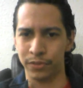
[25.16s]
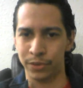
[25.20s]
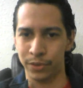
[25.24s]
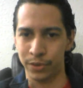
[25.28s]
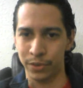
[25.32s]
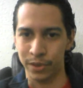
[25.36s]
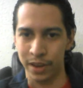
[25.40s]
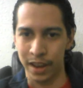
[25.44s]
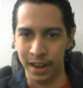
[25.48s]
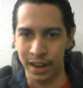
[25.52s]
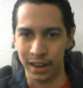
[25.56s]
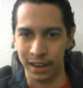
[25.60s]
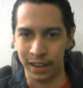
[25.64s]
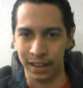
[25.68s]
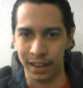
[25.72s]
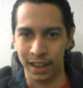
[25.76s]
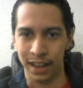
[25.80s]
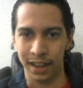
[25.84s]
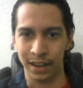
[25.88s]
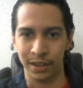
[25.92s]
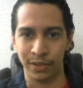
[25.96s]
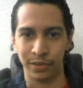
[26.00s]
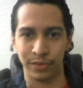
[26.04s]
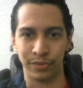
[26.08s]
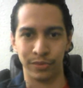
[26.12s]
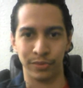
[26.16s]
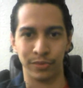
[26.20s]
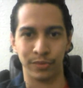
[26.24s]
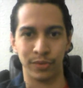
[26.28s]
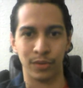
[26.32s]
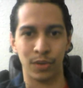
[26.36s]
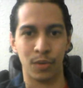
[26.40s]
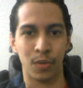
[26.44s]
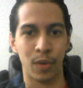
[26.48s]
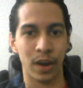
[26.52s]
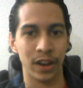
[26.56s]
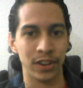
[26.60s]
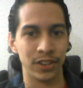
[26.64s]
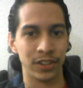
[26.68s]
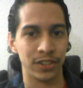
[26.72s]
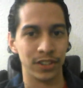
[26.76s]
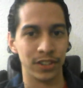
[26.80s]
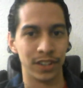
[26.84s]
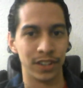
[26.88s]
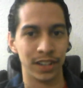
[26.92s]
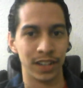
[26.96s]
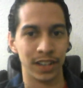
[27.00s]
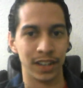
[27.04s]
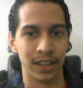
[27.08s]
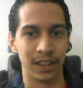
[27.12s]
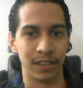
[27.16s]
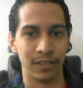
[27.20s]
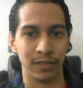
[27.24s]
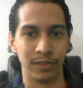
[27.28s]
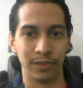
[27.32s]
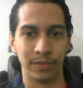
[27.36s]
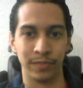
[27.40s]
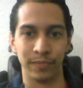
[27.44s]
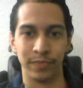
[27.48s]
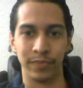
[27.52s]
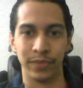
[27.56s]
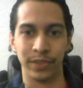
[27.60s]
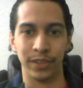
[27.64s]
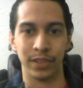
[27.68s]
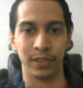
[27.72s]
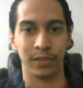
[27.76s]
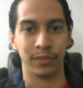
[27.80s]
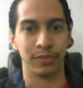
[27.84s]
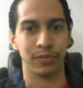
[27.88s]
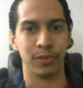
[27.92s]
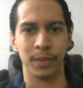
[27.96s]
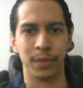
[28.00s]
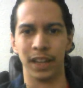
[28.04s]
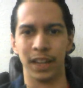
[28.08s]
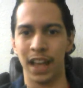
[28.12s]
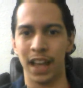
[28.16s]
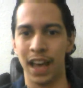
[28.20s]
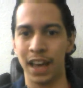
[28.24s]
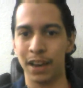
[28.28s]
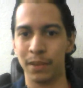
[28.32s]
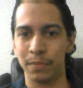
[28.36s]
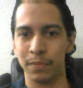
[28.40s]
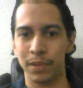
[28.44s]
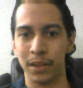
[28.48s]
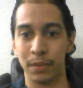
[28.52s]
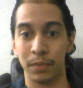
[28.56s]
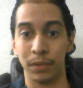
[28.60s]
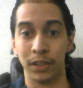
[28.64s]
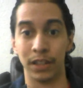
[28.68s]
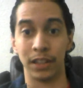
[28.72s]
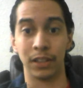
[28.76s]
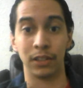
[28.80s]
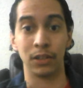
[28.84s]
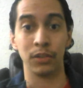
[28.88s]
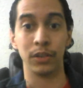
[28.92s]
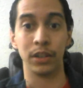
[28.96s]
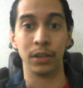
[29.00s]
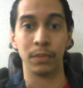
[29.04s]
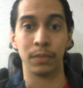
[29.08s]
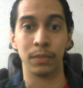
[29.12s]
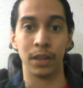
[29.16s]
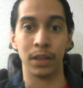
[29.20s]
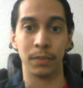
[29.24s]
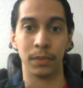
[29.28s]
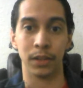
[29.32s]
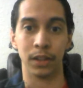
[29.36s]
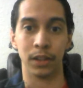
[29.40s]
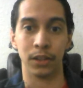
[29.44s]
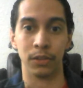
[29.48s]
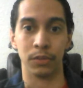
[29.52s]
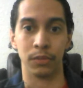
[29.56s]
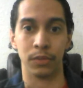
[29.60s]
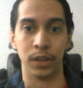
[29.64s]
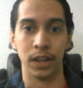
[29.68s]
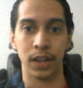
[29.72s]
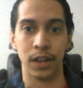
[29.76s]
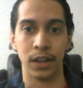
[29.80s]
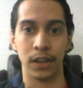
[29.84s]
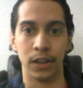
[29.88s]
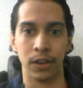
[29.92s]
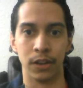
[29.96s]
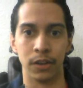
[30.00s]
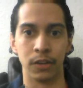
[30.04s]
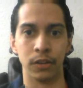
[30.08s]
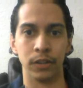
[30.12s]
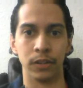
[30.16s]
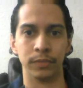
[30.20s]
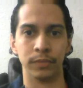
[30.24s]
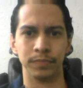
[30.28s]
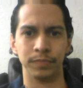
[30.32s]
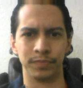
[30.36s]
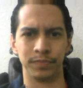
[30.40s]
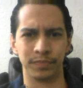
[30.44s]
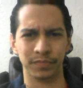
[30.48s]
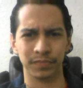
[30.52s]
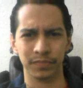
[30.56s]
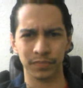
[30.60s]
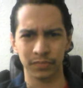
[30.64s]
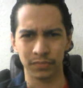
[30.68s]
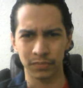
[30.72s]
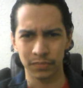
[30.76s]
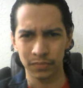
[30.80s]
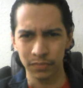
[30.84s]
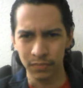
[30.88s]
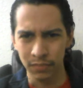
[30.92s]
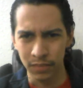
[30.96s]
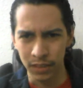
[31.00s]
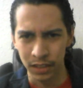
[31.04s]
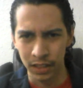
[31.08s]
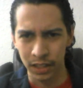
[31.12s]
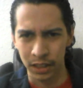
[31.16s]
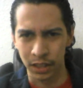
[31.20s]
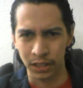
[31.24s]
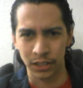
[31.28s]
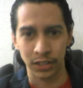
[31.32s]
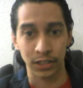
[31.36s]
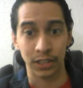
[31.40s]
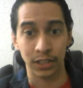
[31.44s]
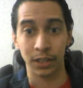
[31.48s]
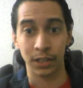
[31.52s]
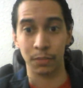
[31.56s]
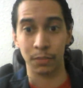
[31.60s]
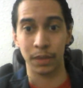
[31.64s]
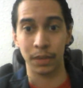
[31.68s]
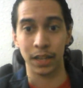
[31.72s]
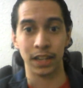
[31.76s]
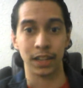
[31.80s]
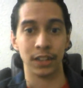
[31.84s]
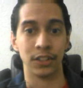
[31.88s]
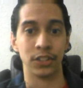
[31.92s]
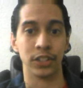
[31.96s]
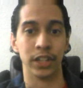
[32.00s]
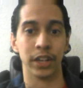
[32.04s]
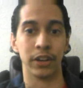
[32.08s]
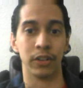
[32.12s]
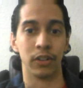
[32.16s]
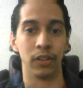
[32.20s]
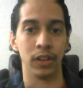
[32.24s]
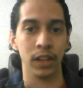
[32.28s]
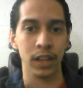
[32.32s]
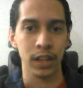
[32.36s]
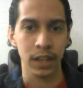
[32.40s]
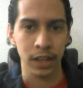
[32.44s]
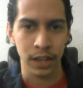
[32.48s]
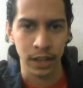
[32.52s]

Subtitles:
created a lot of questioning from a lot of people, including people on the radio and just in the media in general.